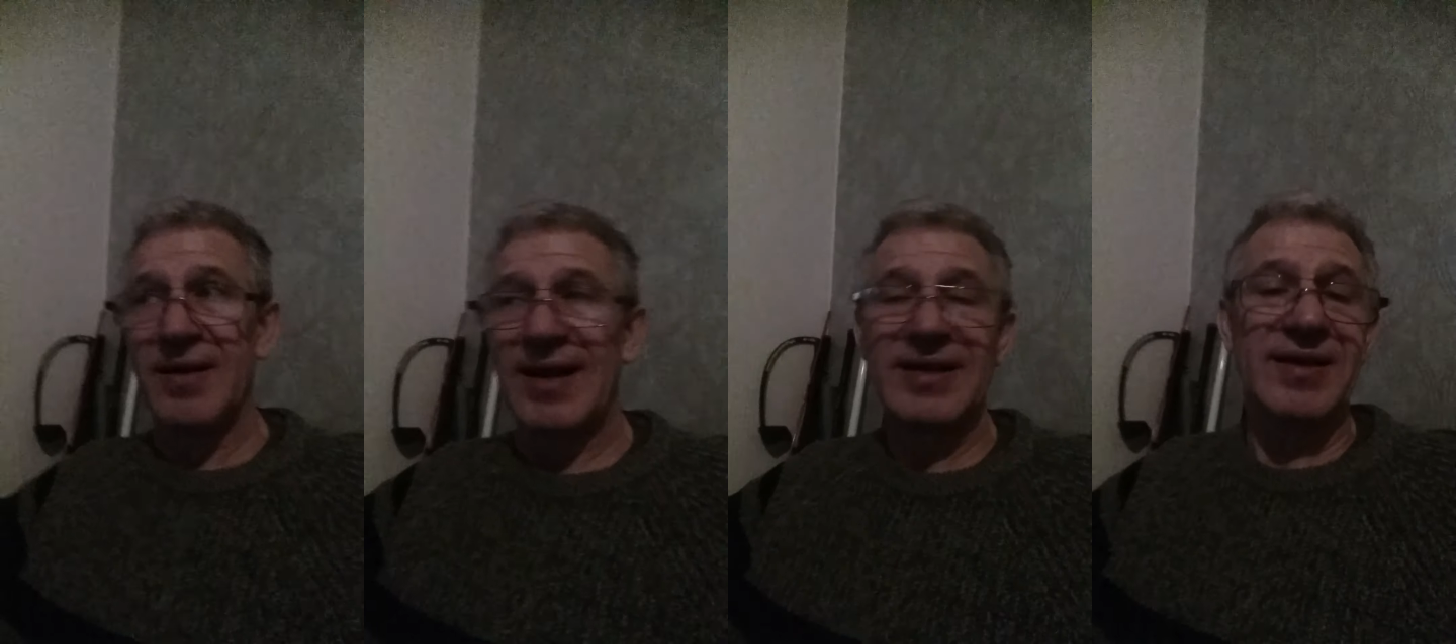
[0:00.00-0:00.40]

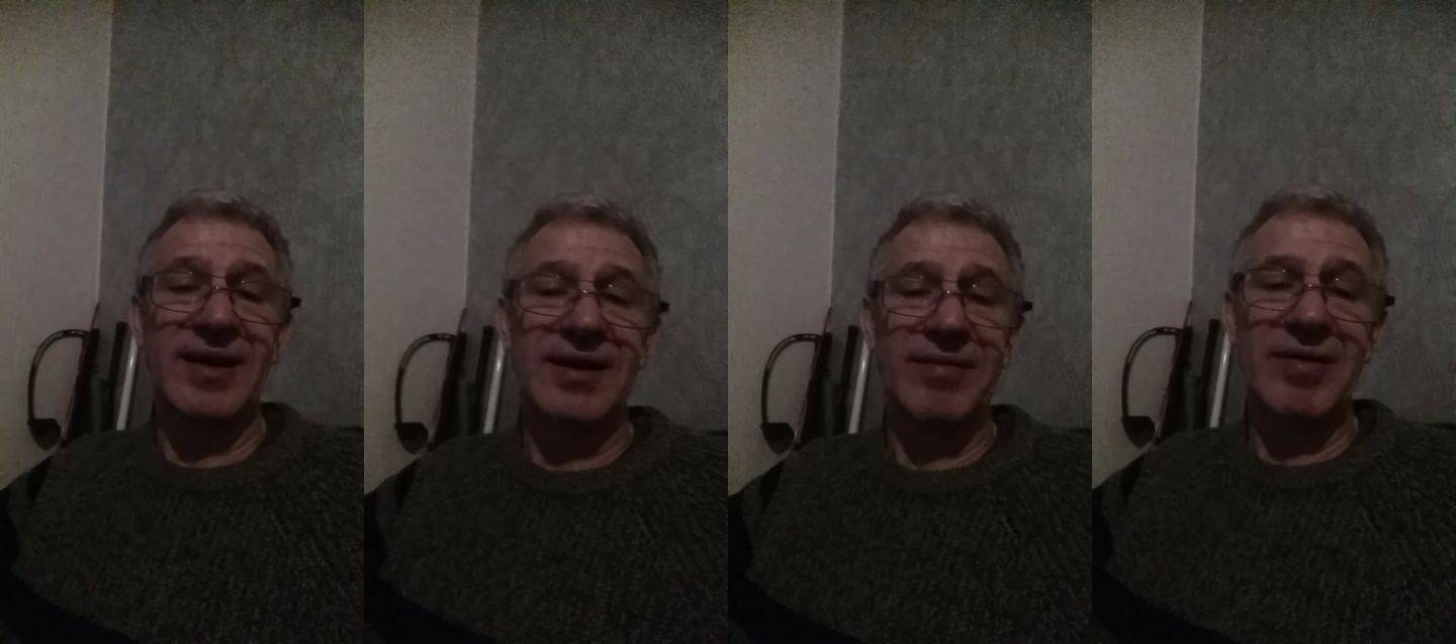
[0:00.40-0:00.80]
that's
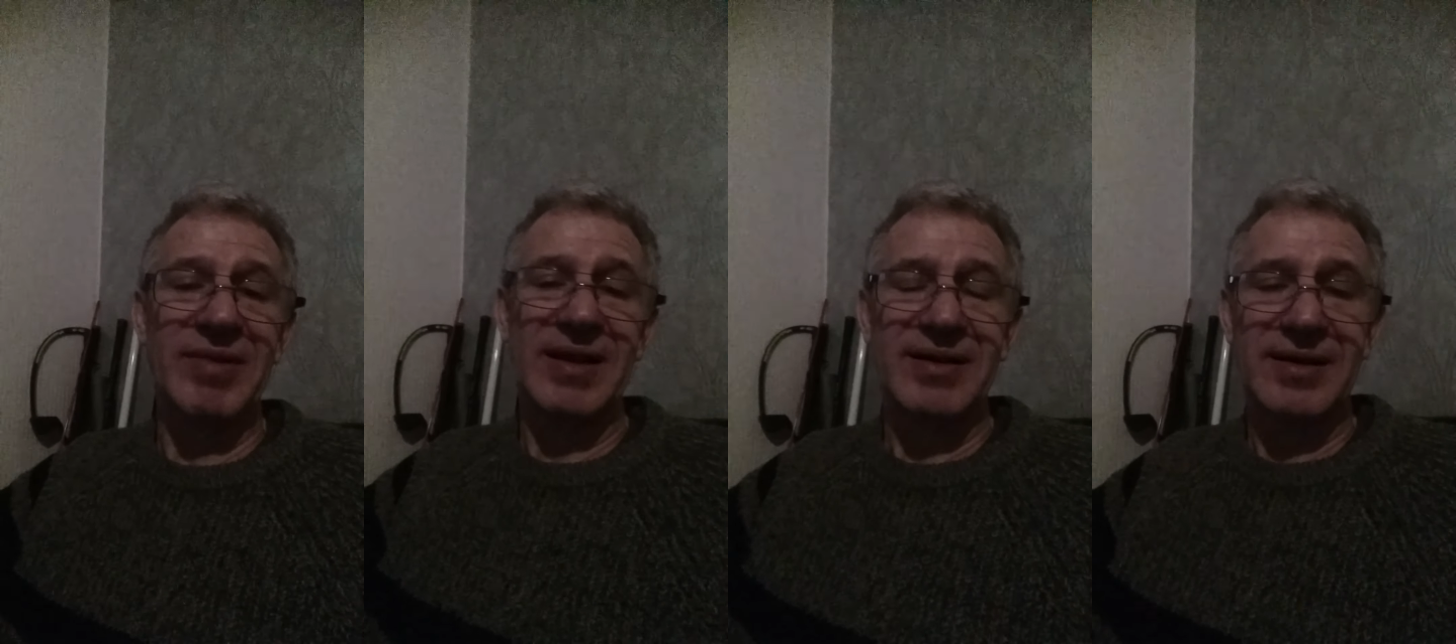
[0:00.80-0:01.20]
the end of
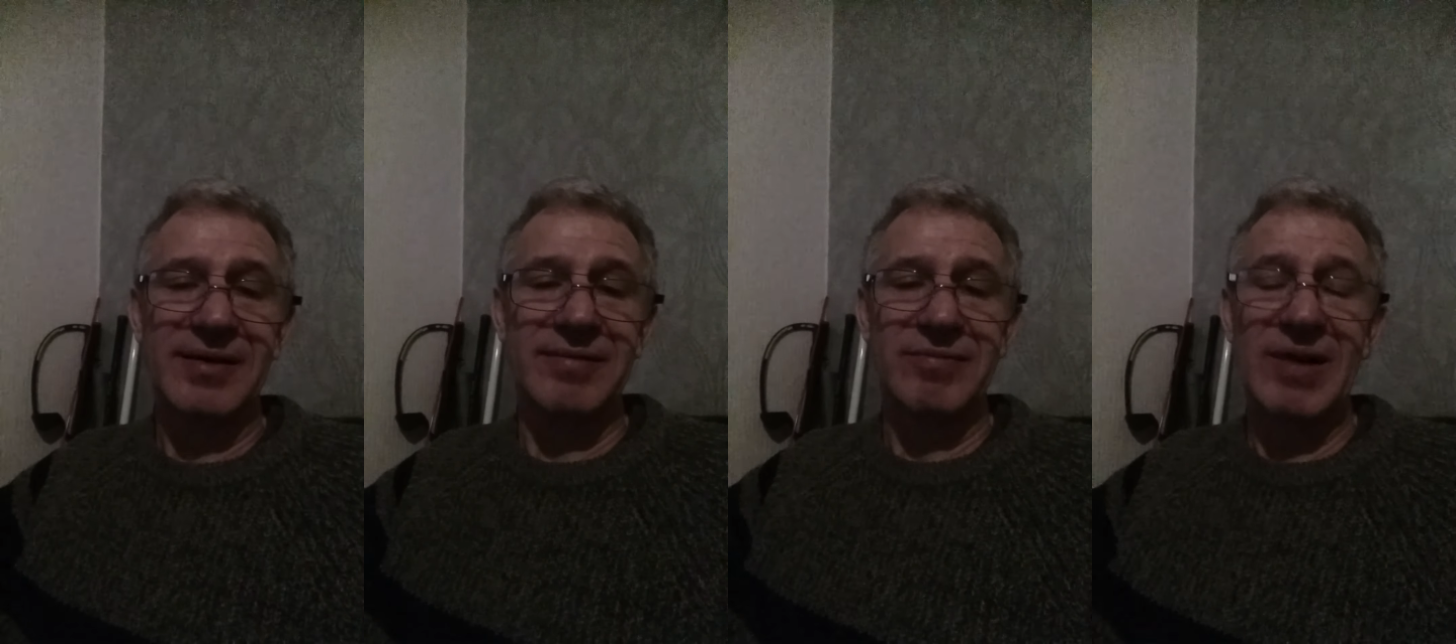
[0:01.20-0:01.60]
him, isn't it?
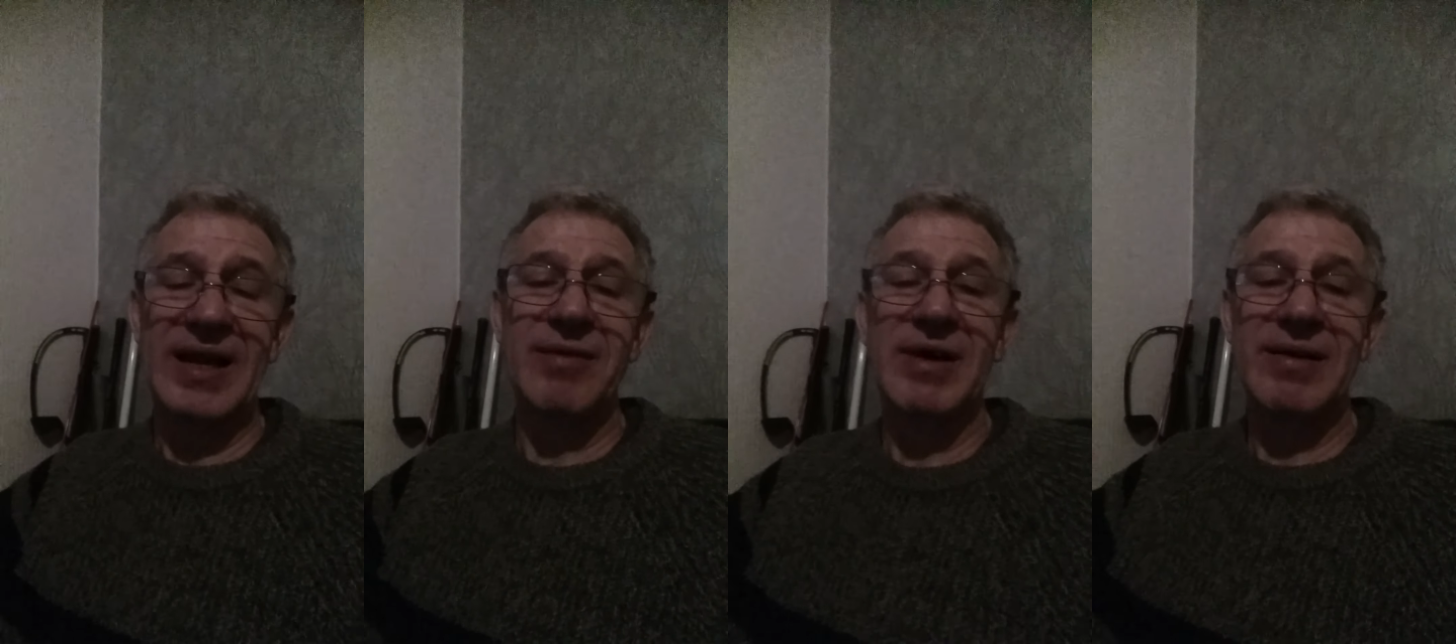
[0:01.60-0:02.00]
So
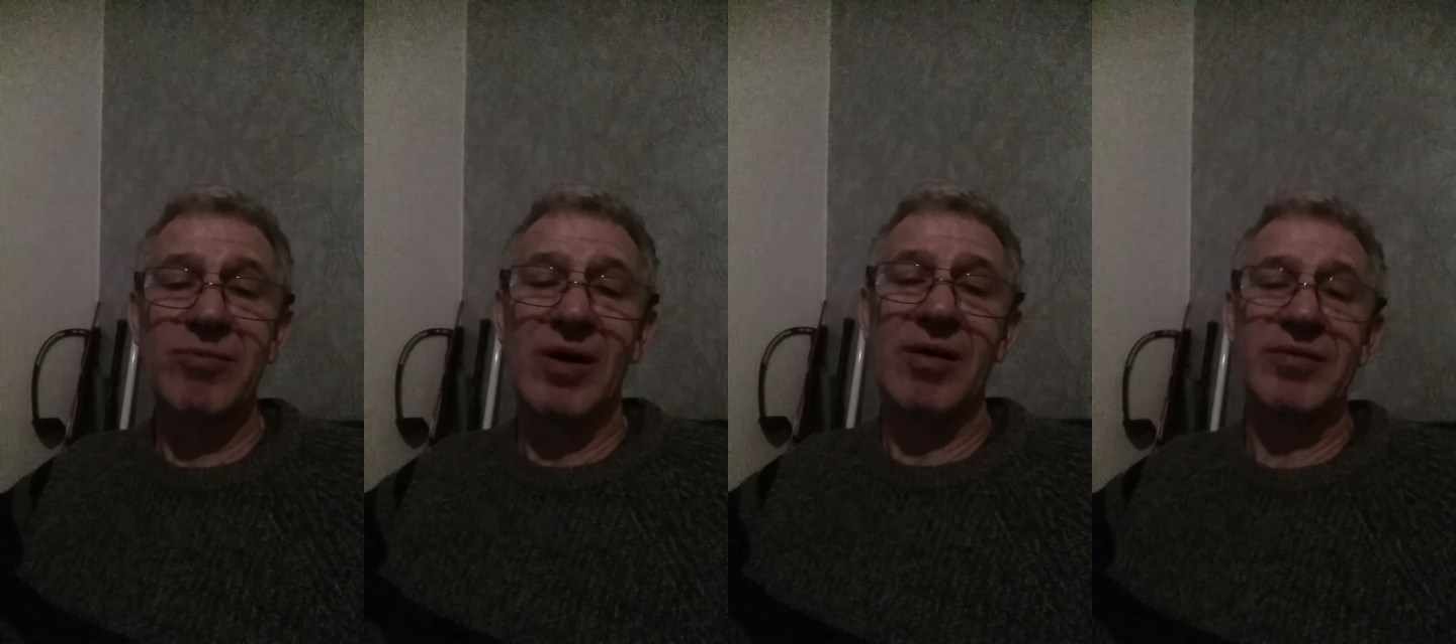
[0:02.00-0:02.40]
anyway,
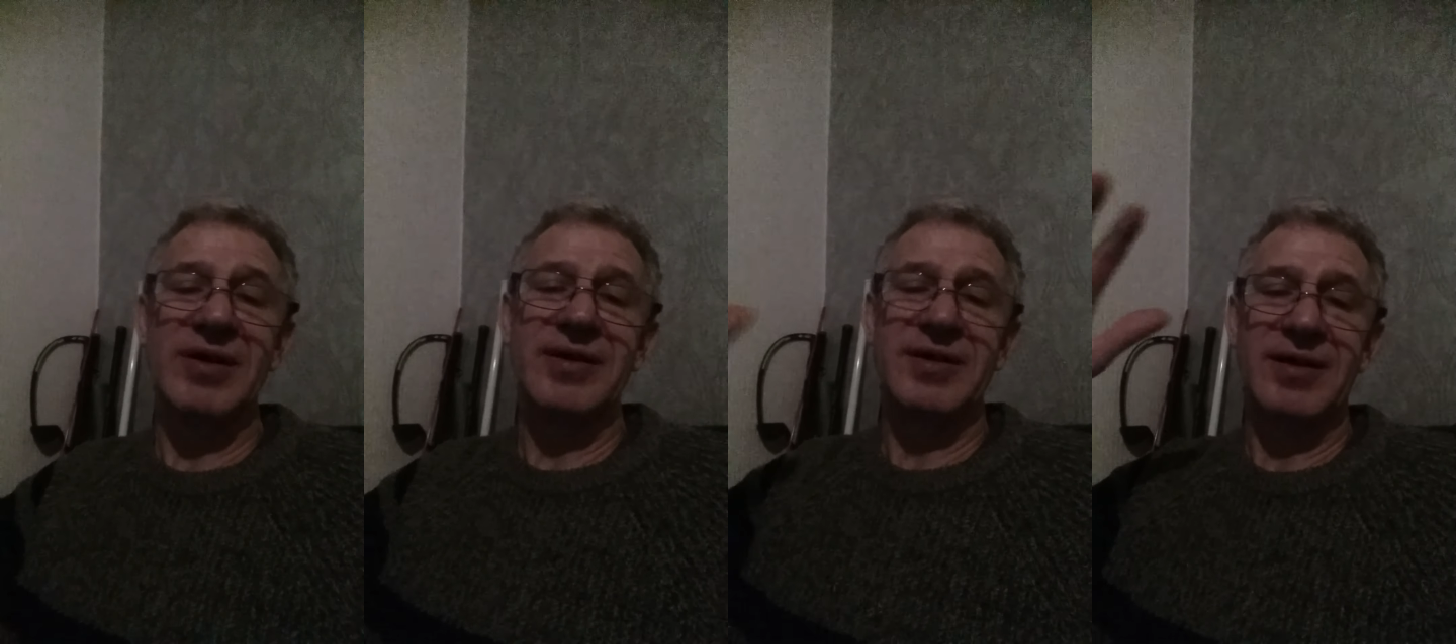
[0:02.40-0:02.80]

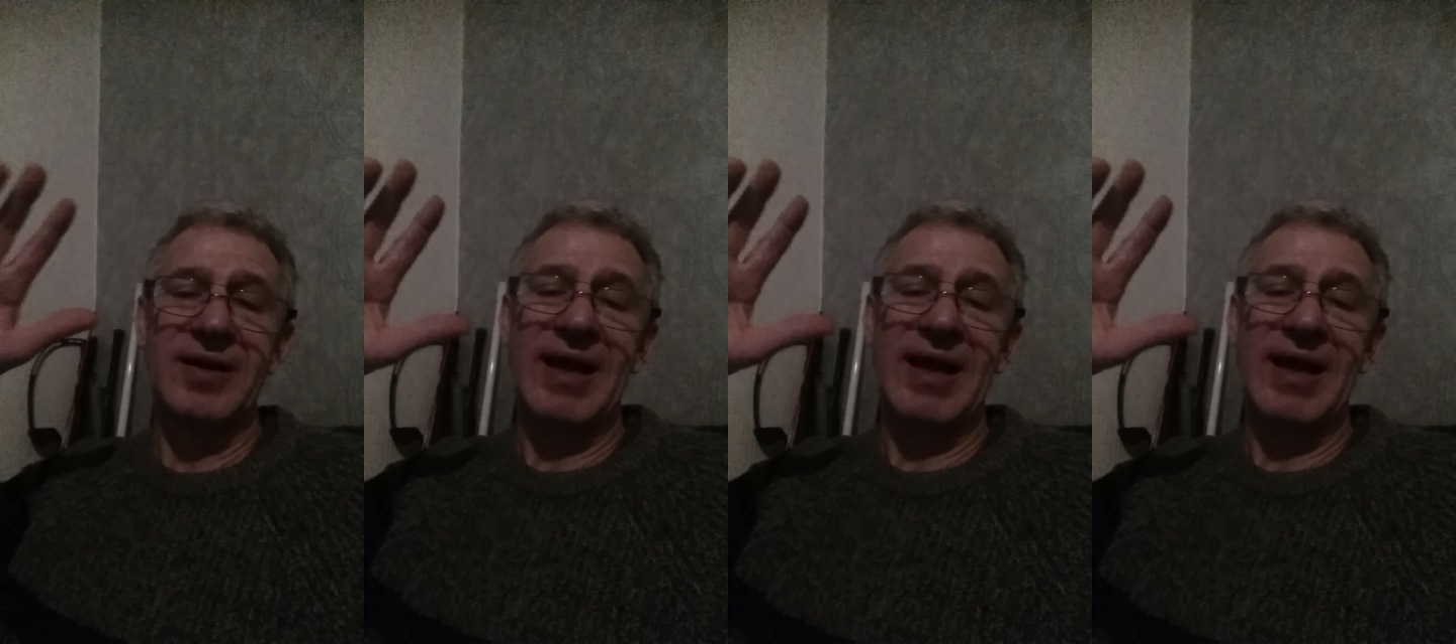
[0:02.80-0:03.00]
Wilders,